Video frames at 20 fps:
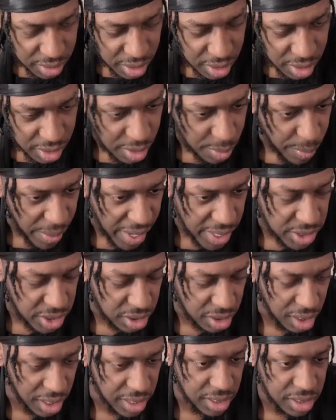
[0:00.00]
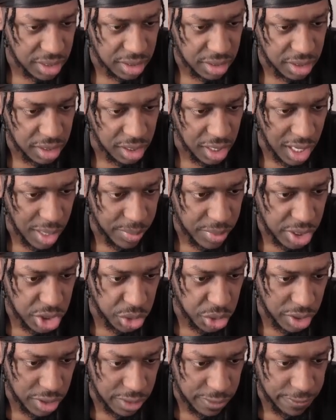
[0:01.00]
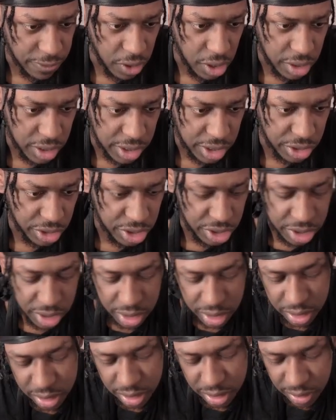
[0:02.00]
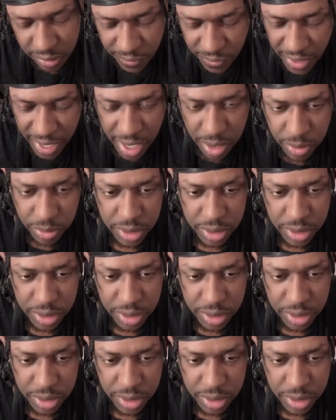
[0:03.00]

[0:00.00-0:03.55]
Imagine like climbing a tree and falling, you're cooked. That one,